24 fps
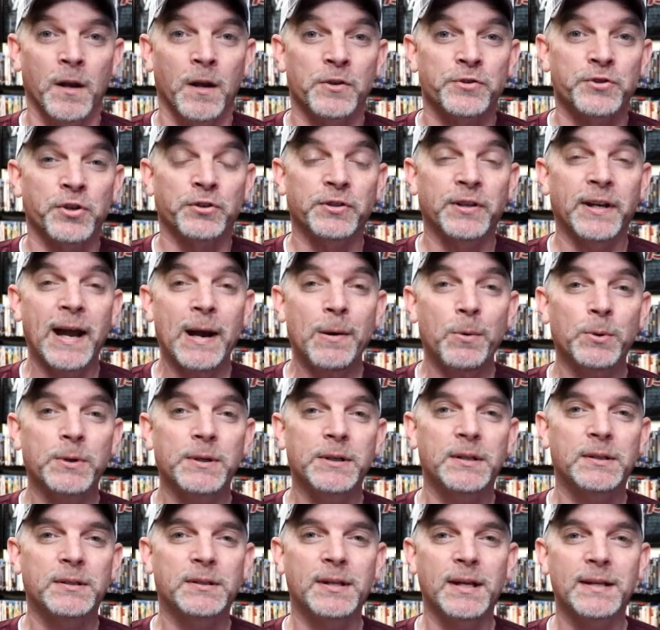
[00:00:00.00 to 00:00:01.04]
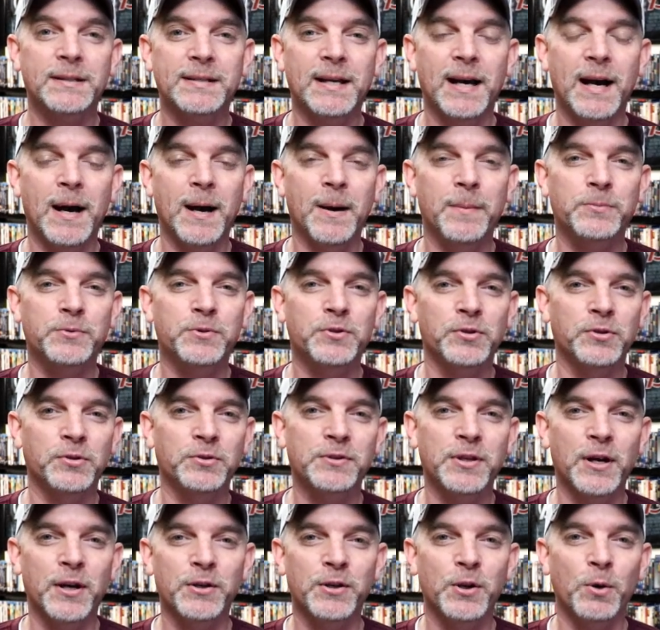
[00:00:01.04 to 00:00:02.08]
So today I wanted to take time to
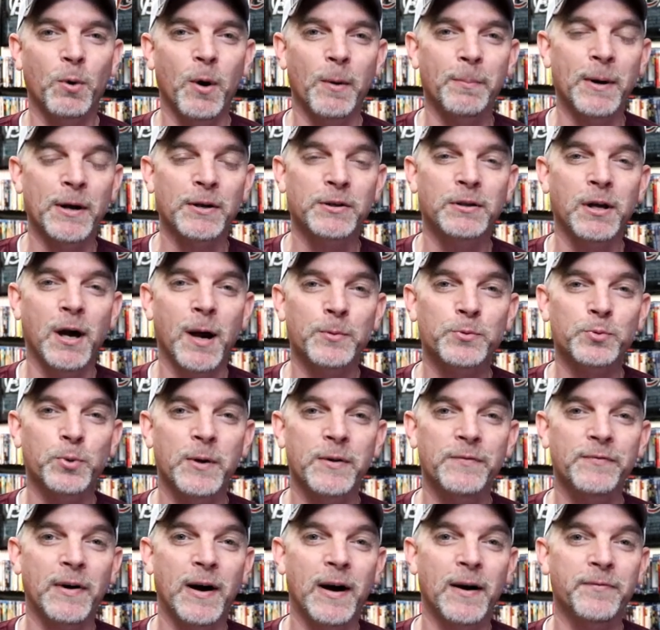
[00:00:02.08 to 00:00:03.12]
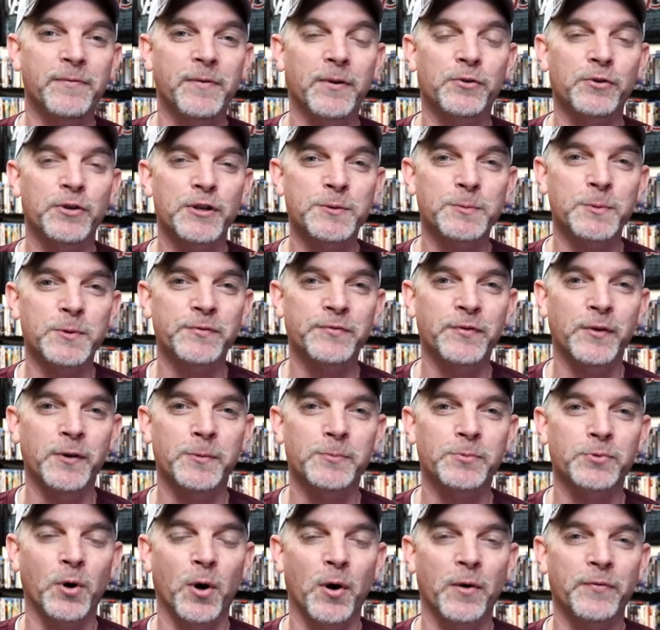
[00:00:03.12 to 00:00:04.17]
tell you what my top twenty-five Christmas
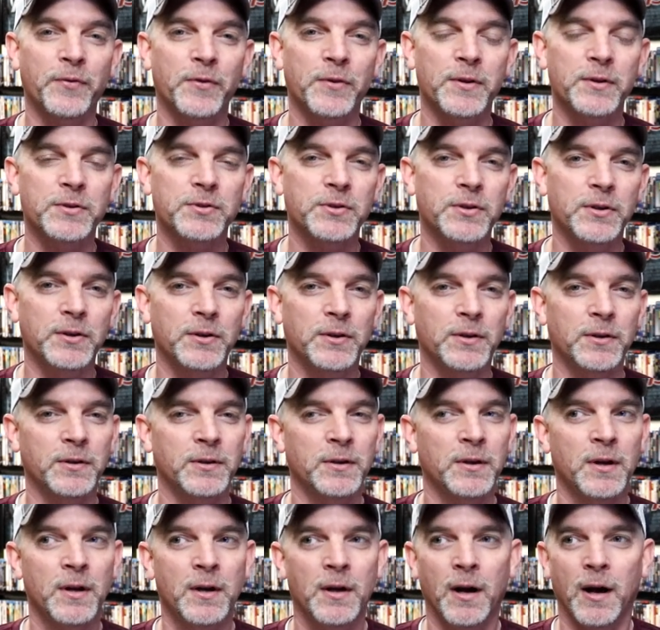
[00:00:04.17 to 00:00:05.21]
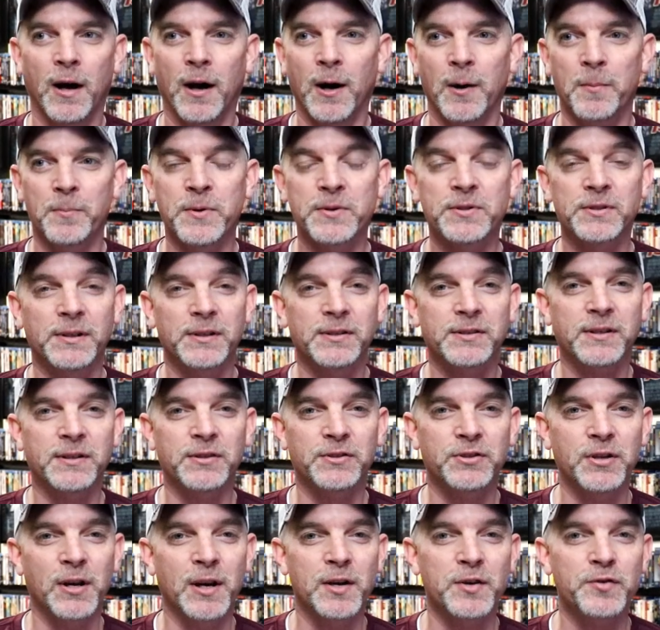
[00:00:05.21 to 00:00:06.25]
films are for this year. Um, this list
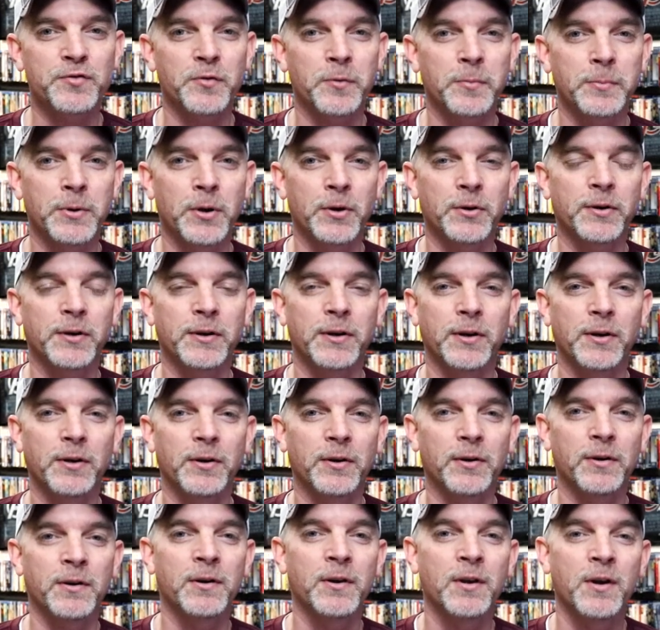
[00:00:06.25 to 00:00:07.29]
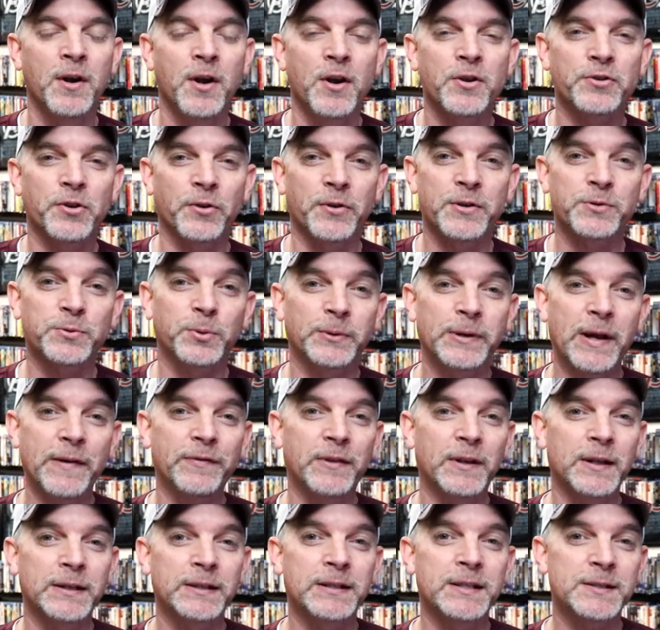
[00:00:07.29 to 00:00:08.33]
can change from year to year, so this will
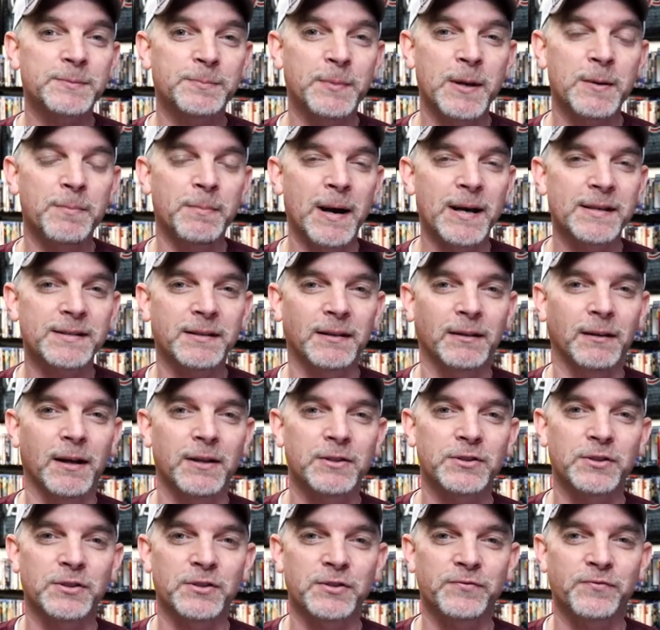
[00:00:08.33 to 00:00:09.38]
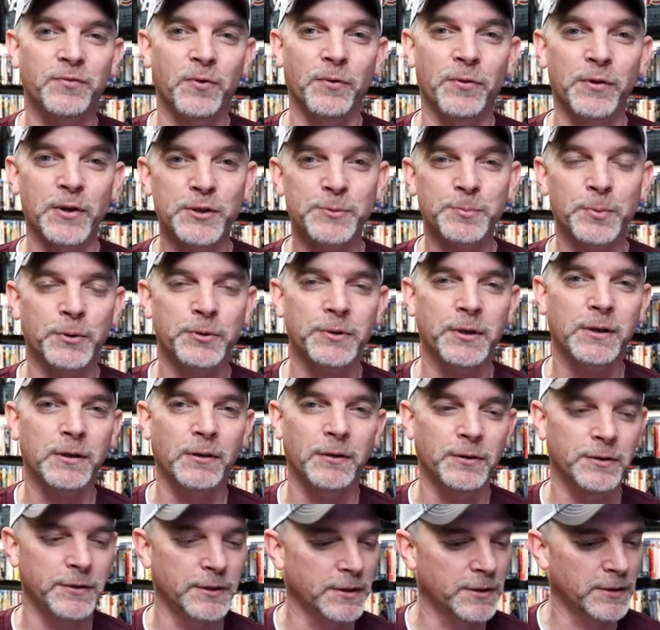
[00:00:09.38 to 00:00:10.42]
definitely just be my selections for this
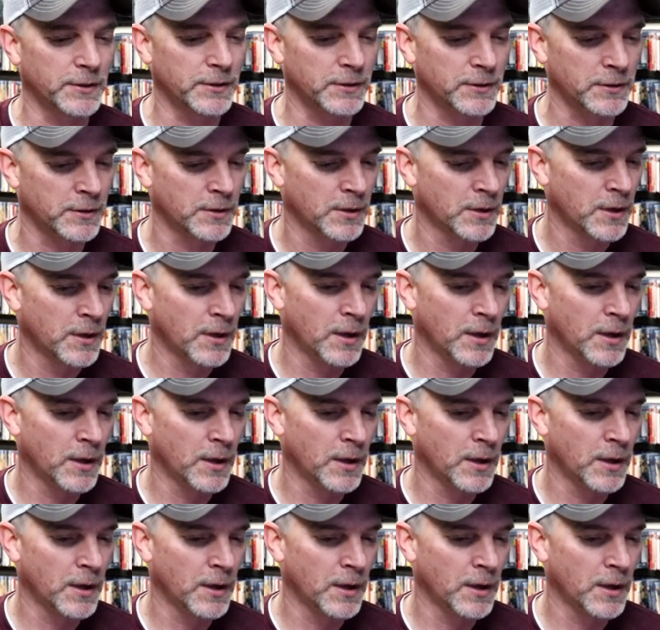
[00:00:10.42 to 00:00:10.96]
particular year.